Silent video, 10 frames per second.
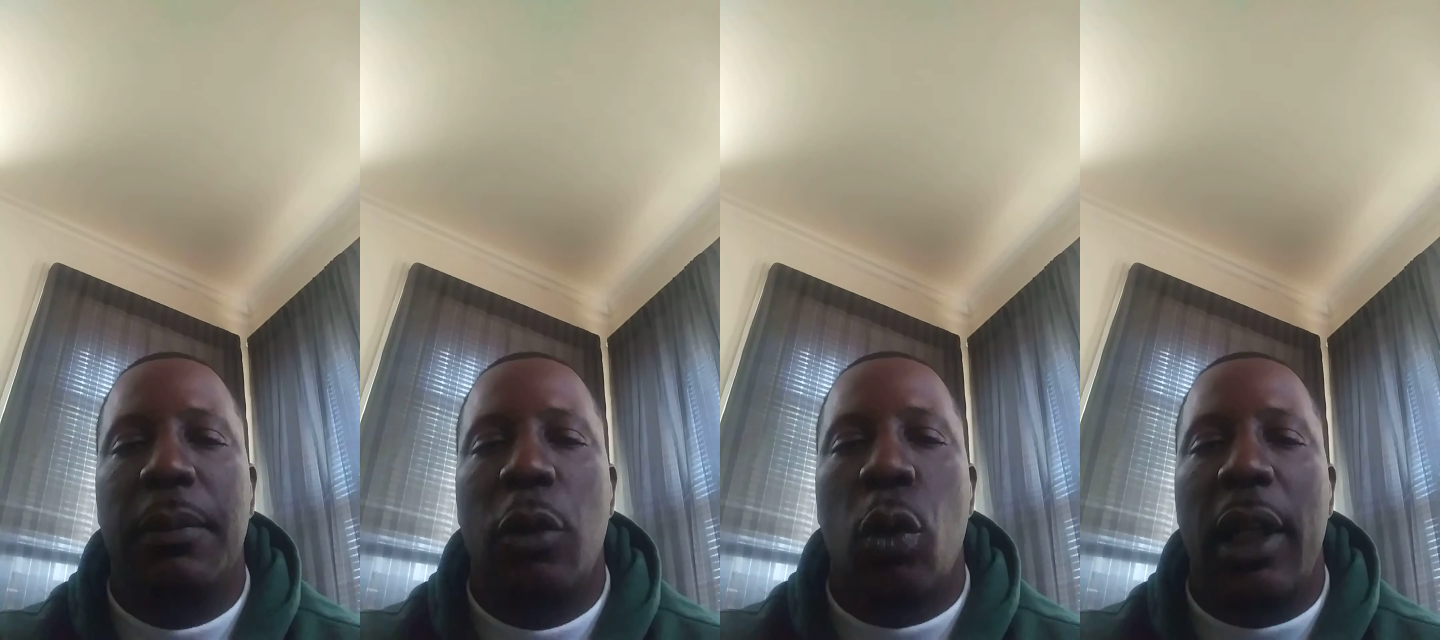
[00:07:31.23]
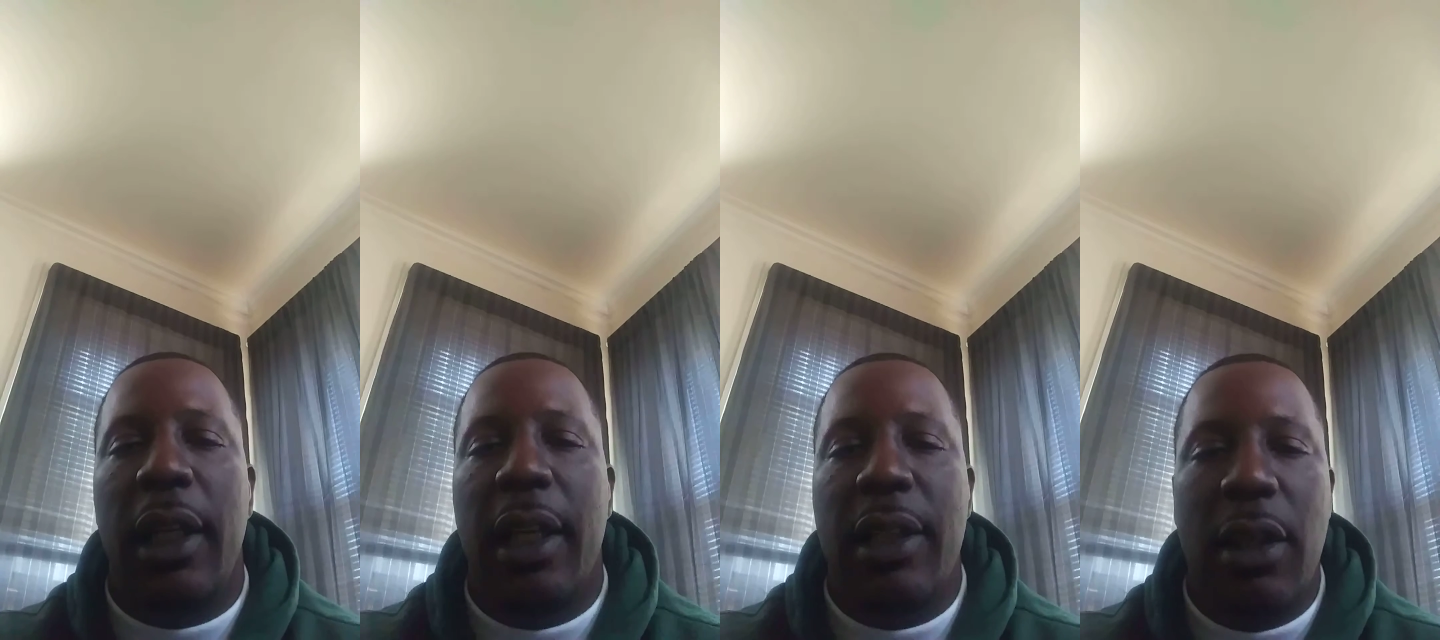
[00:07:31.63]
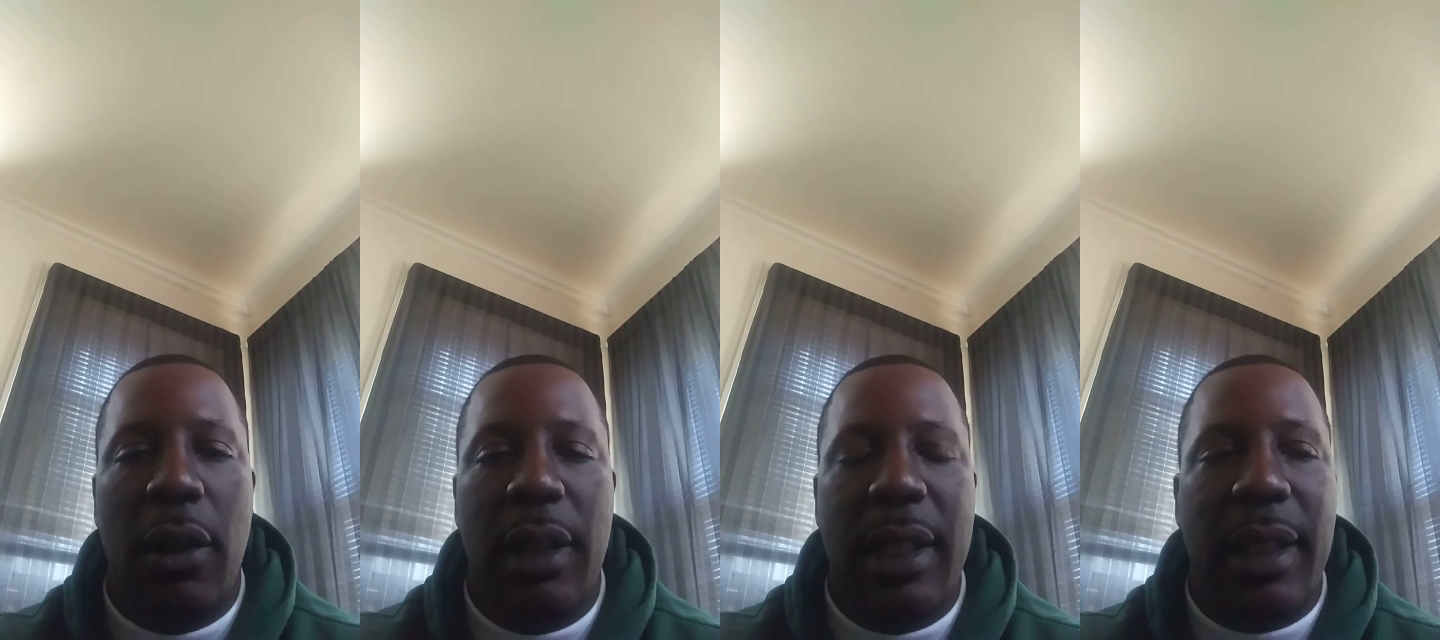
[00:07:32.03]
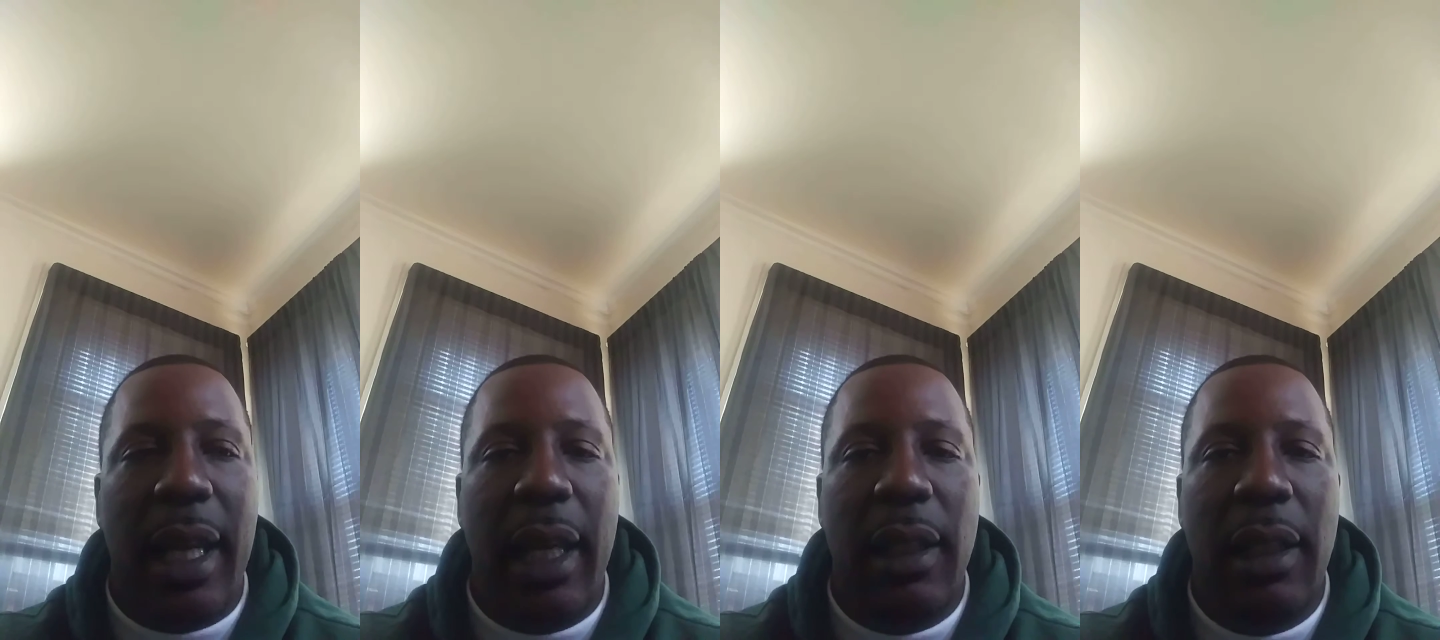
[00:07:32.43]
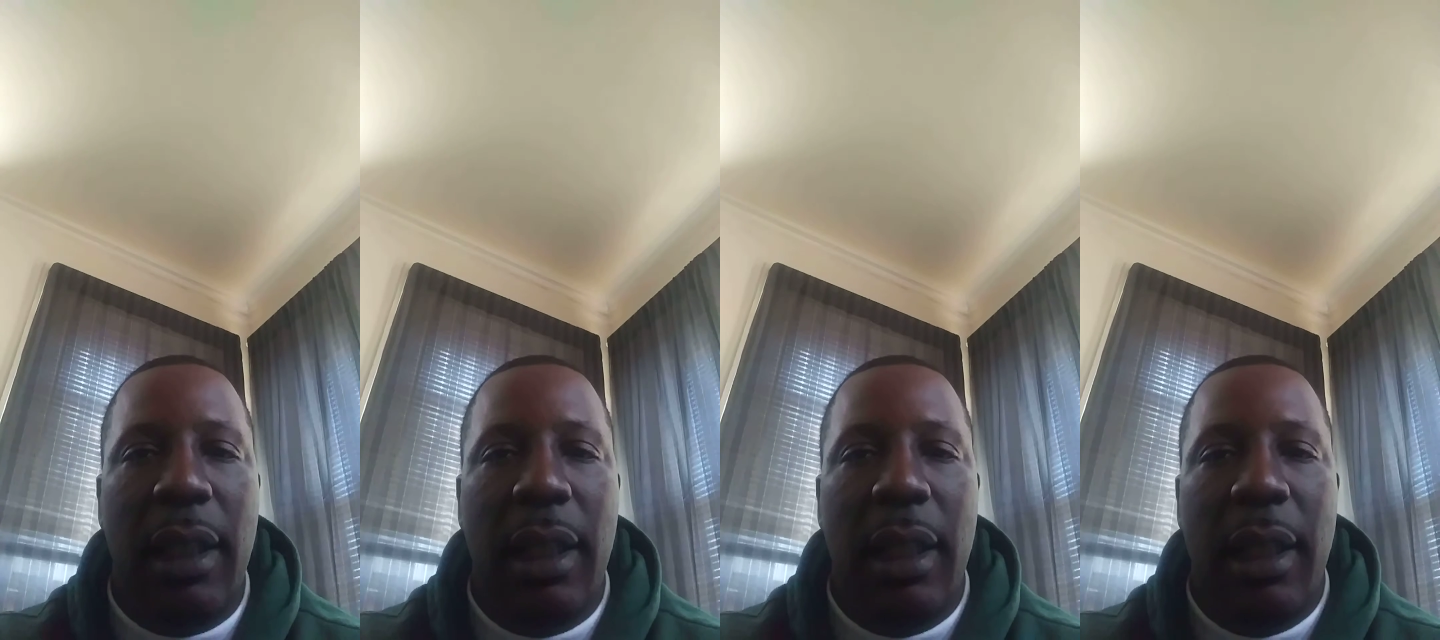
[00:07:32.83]
going against Golden State,
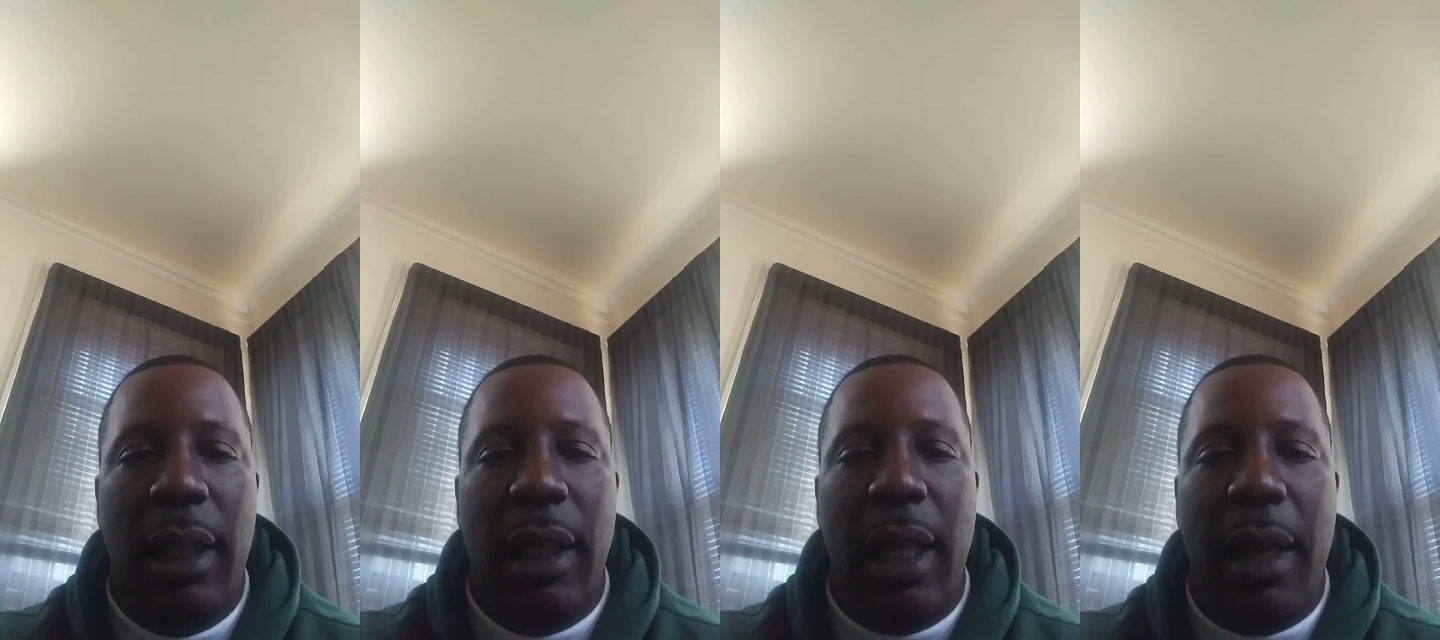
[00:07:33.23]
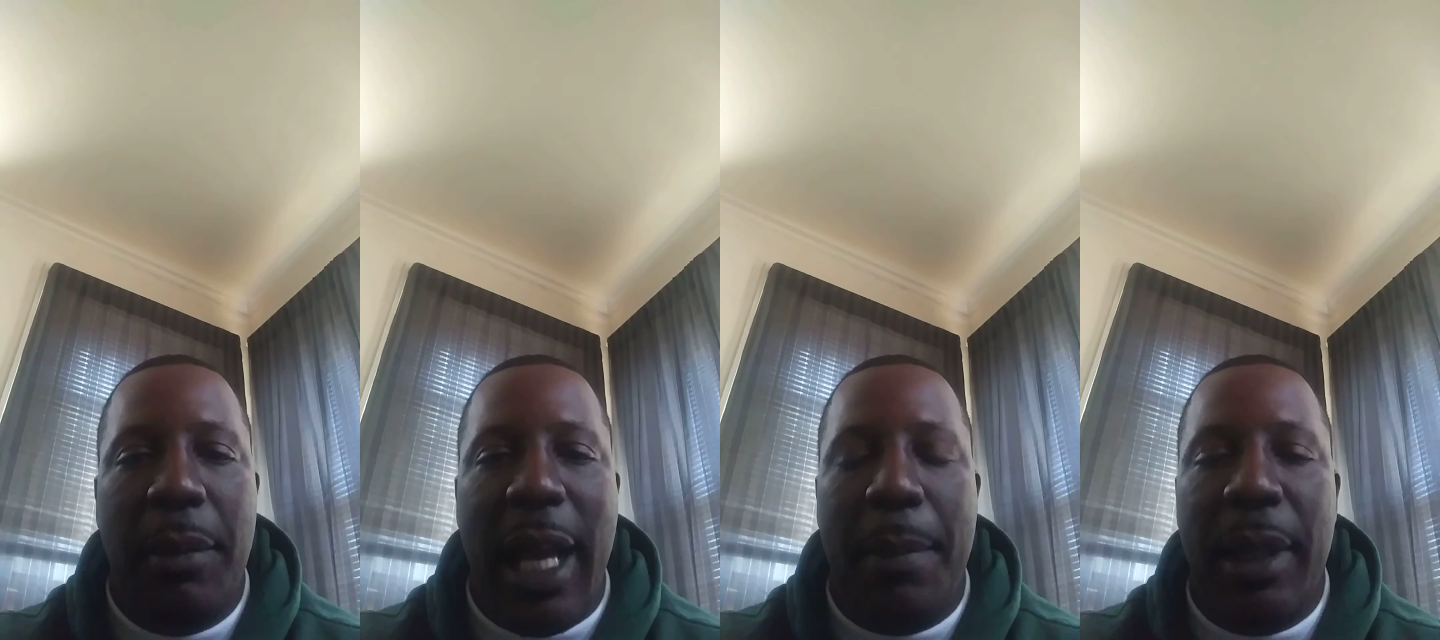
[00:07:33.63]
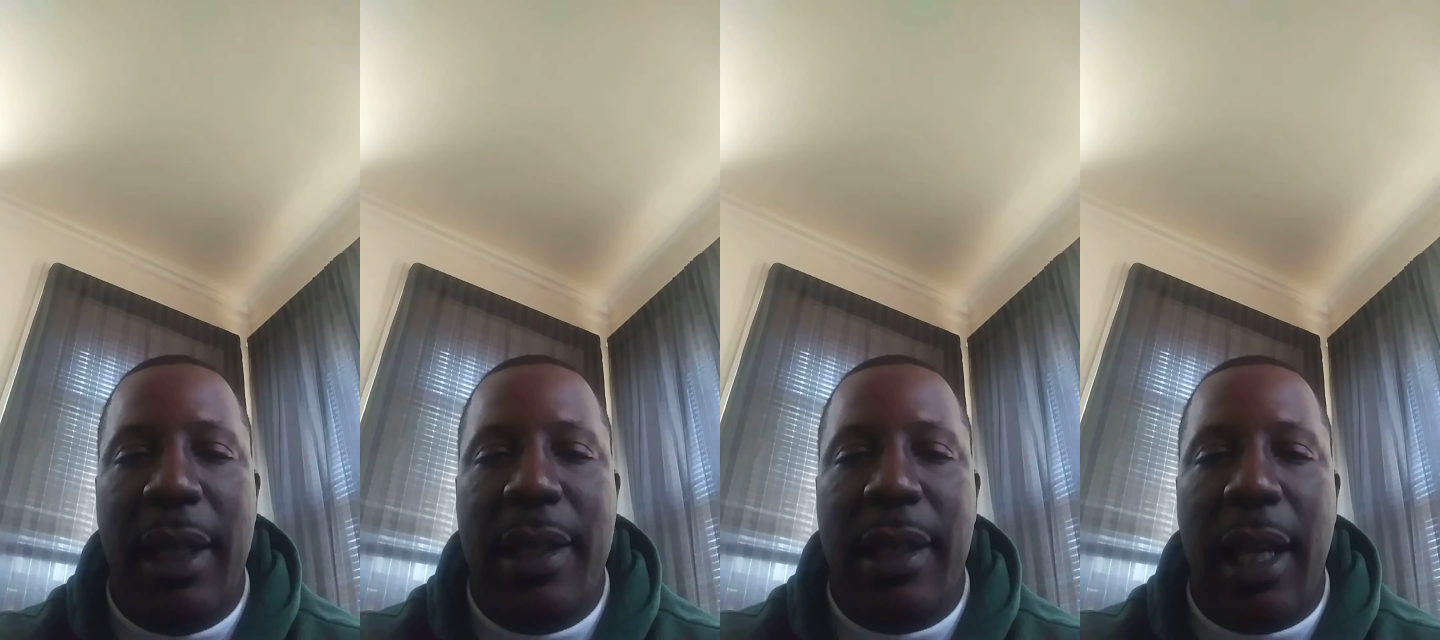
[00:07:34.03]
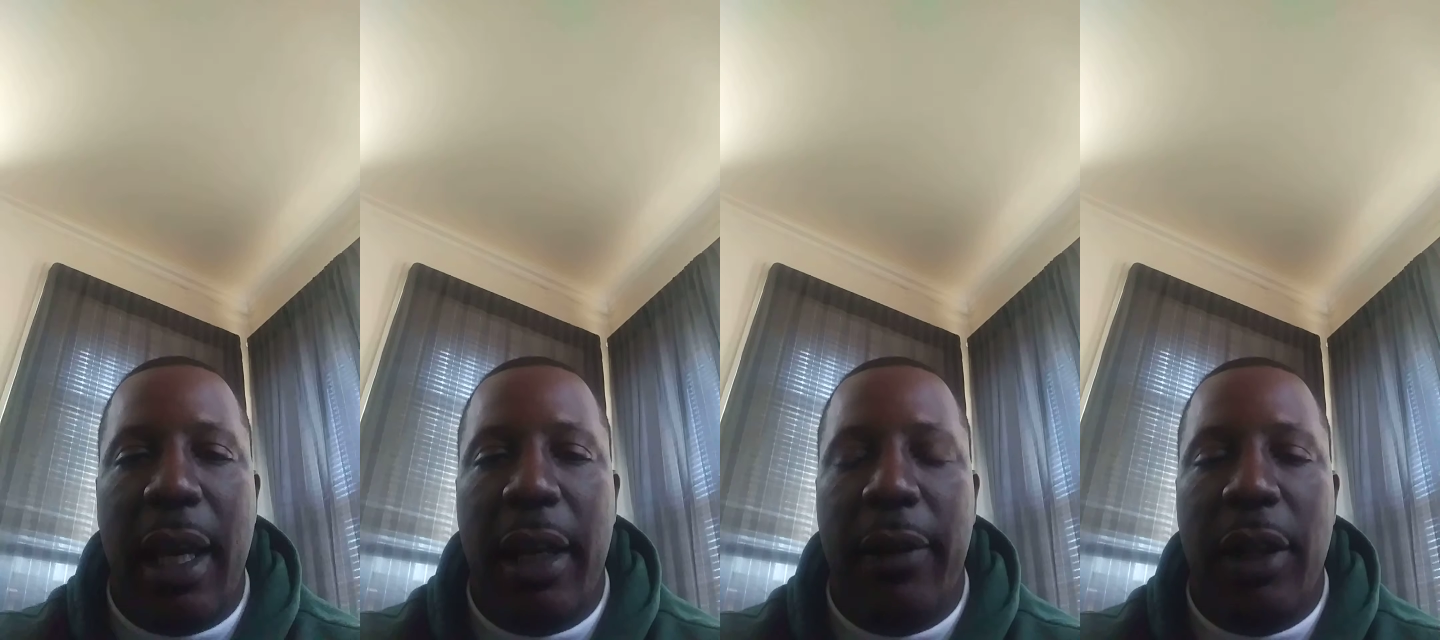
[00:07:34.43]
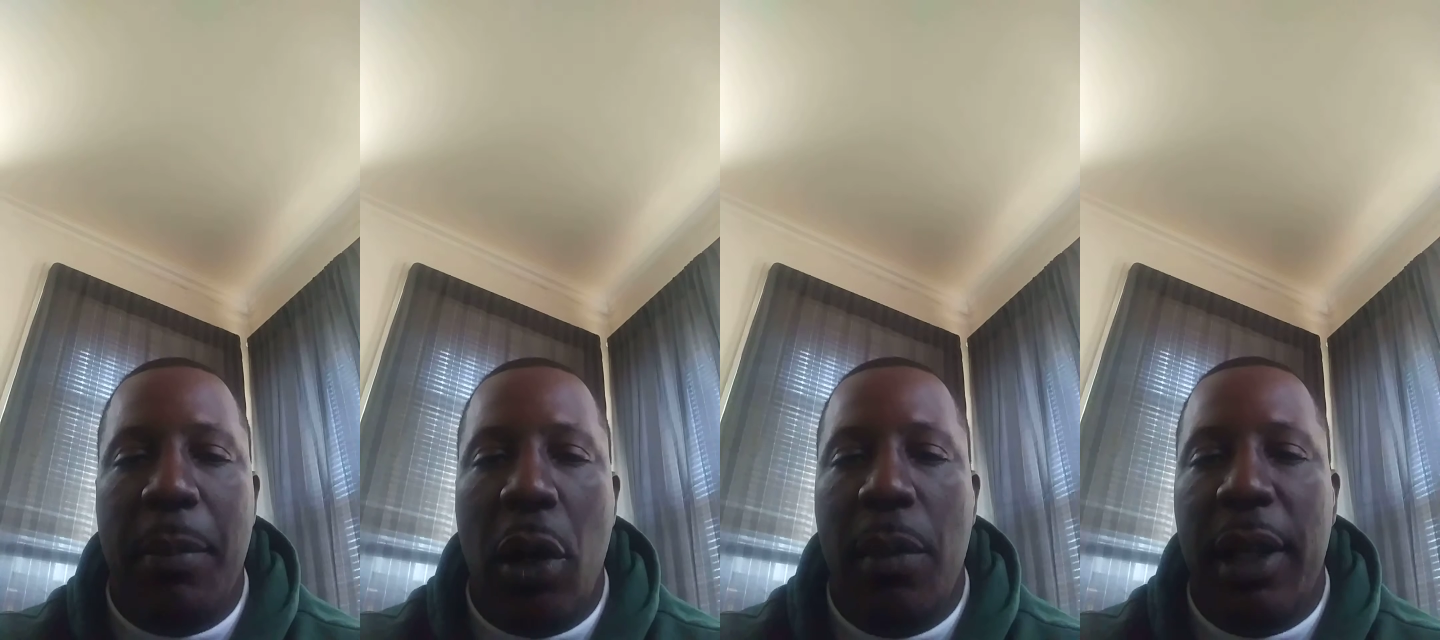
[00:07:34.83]
him not being scared of the
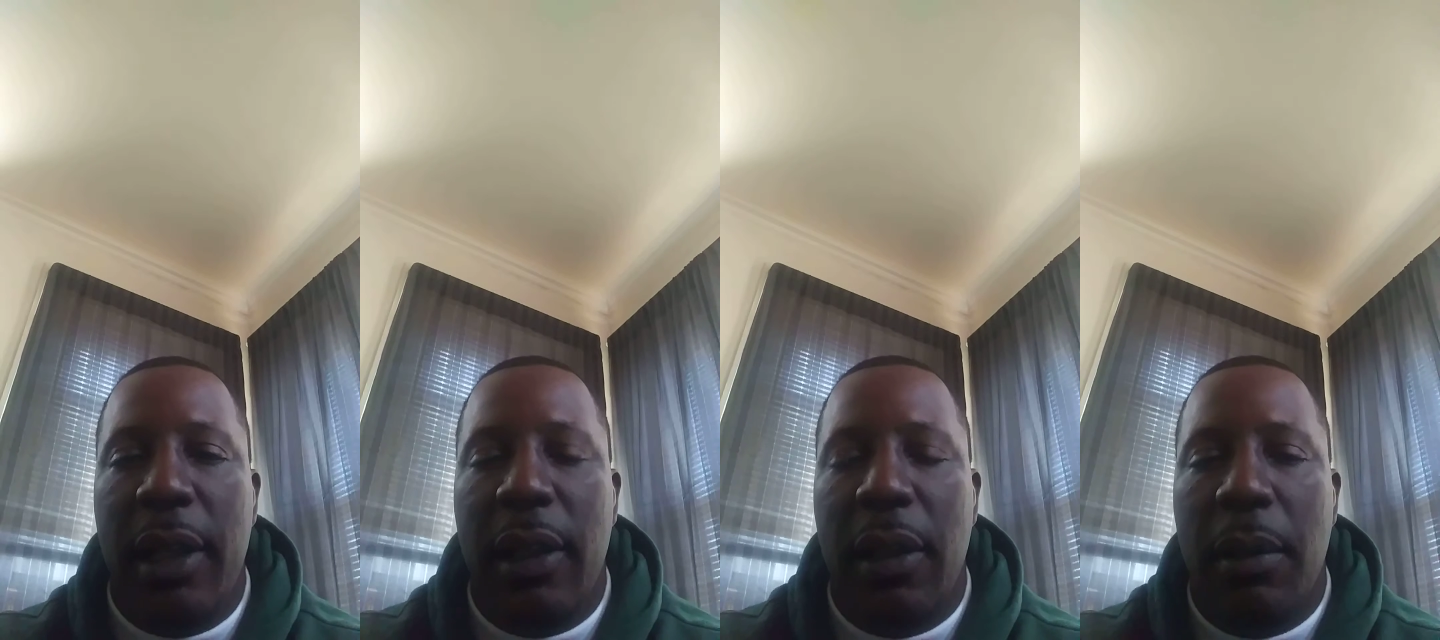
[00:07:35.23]
moment,